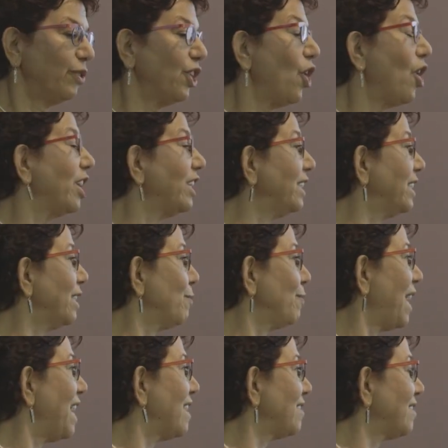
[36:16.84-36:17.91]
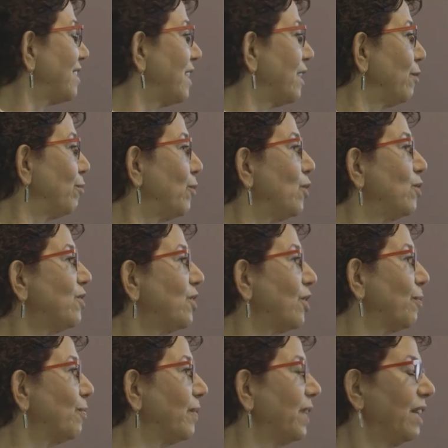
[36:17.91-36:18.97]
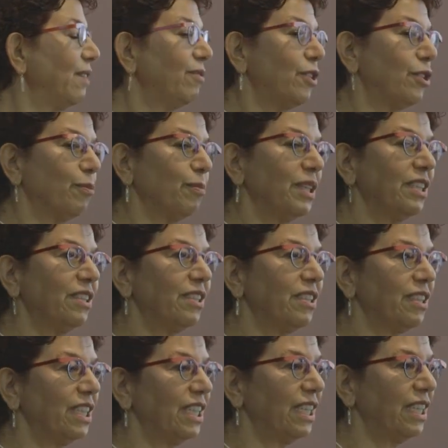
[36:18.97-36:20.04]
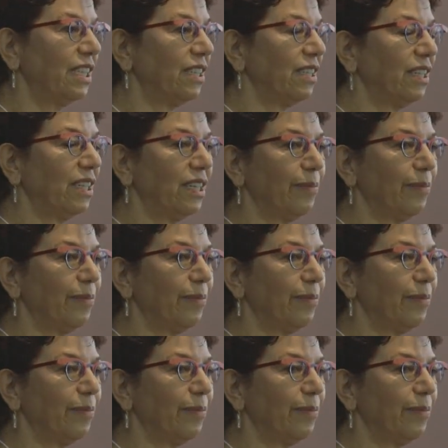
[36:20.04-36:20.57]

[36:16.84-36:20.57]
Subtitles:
regarding them as the most environmentally